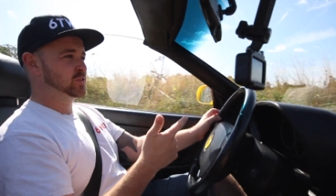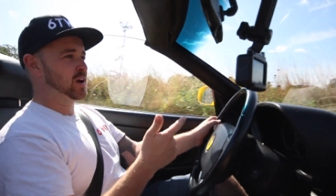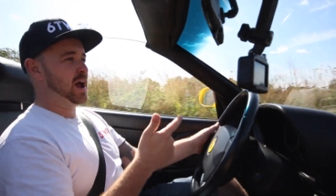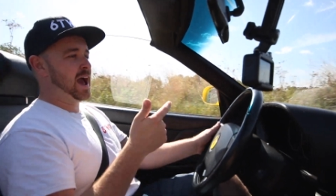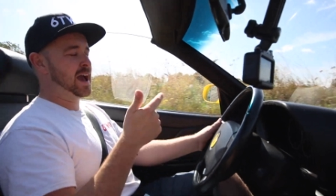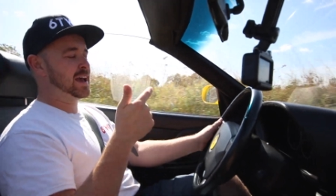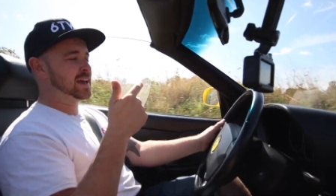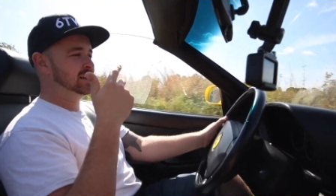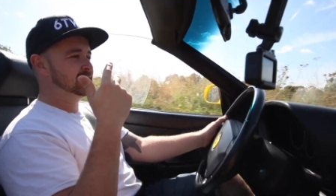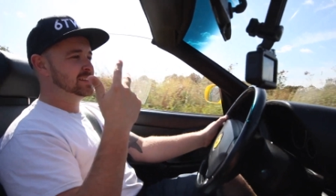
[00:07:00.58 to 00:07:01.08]

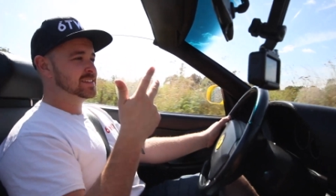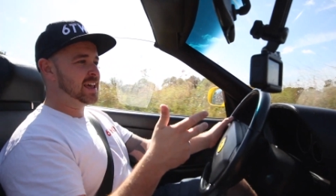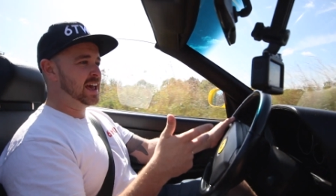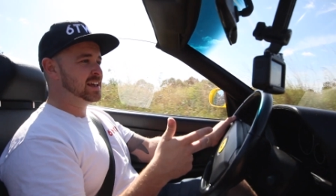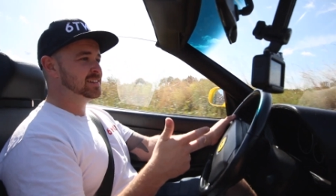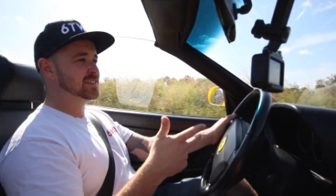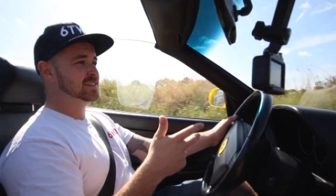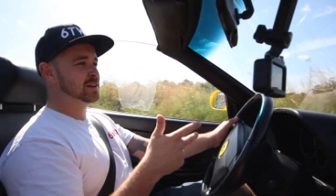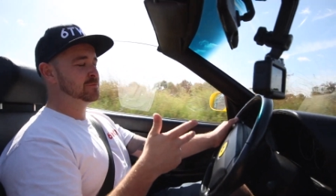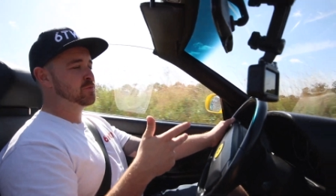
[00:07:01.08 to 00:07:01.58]
track and
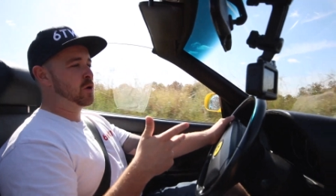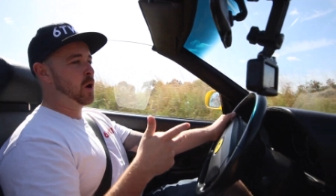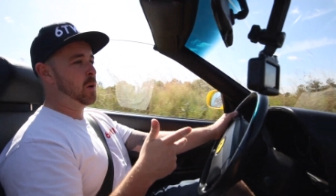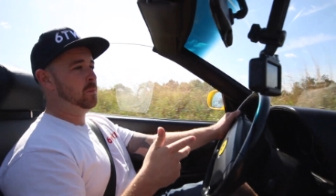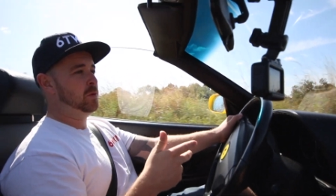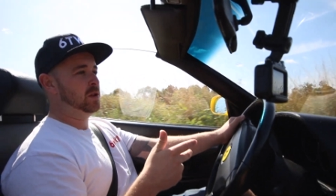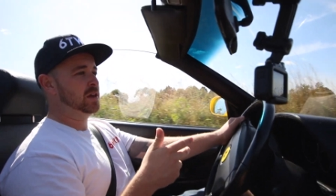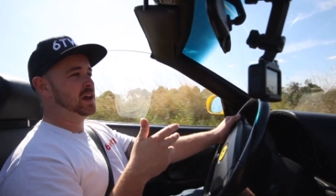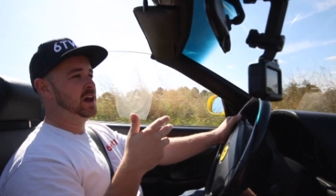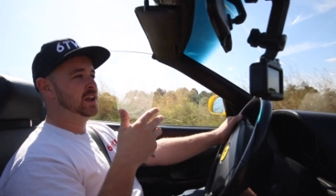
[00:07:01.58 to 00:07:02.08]
tested
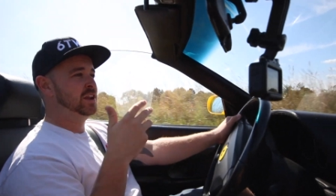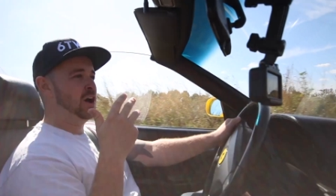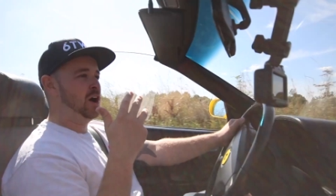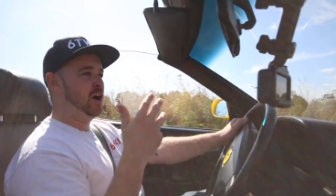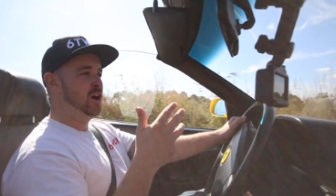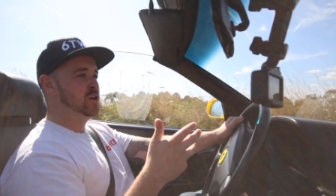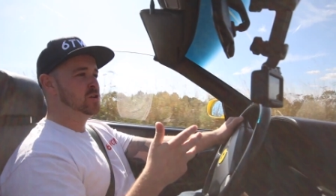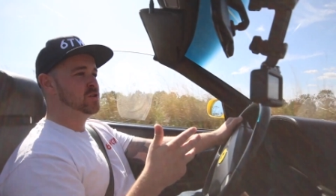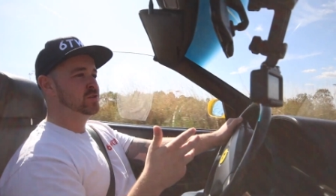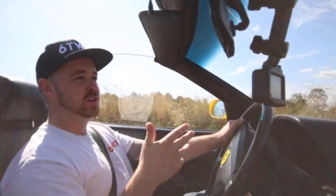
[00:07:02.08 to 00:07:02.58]
properly and
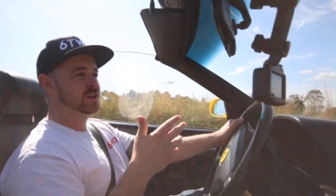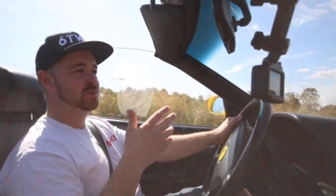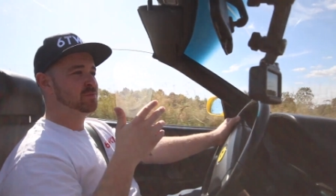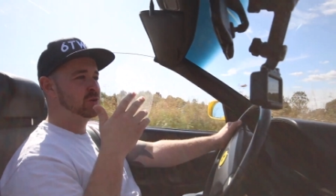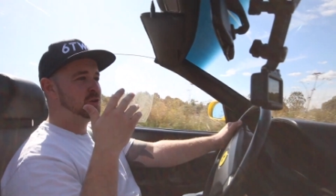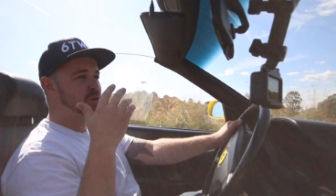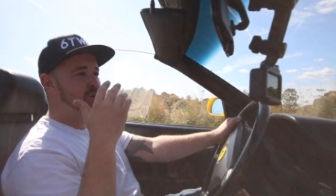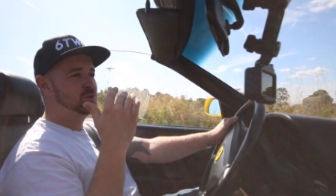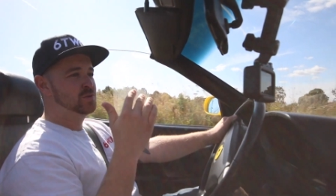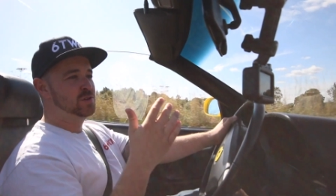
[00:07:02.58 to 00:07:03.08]
owned, and
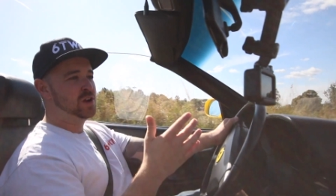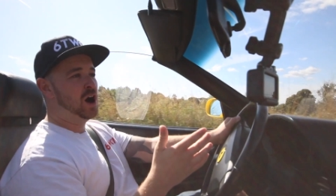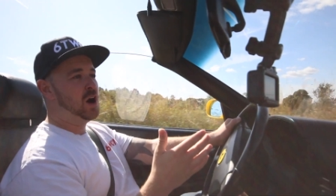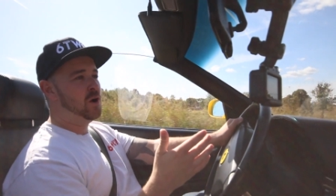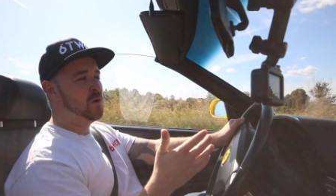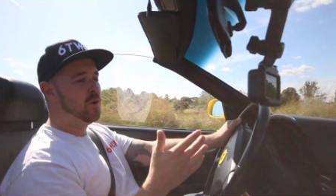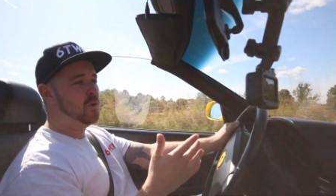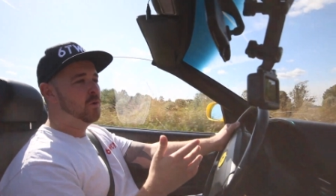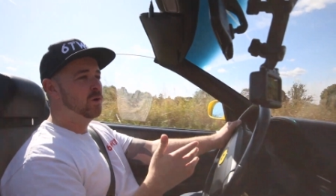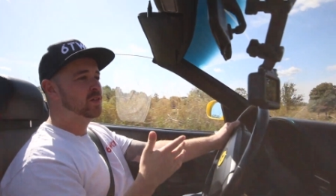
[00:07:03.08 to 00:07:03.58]
we all know
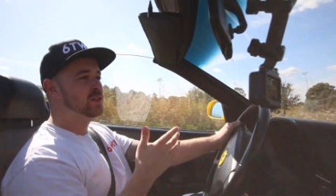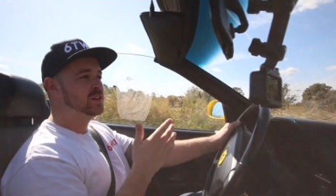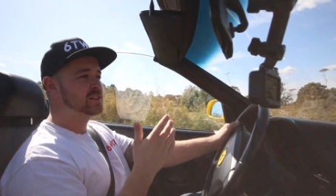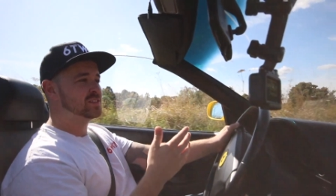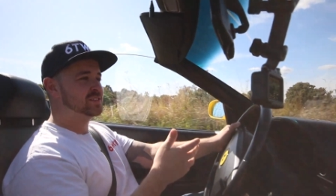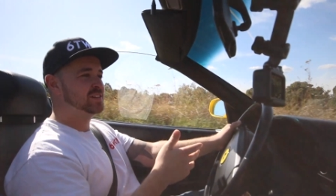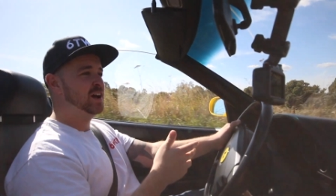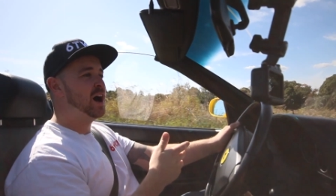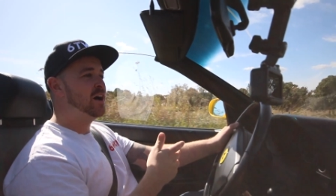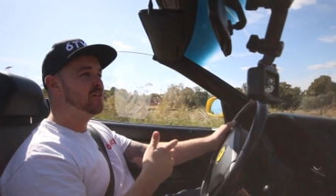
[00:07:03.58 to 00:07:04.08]
all of the
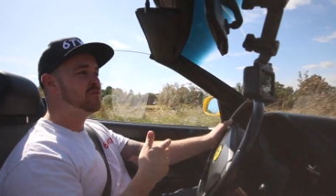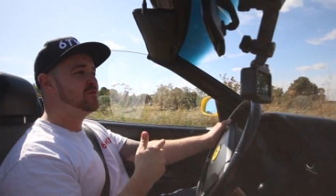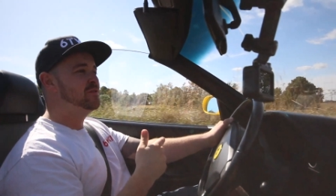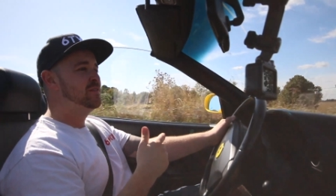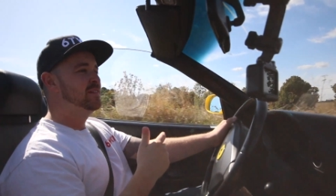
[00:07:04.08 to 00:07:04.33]
stuff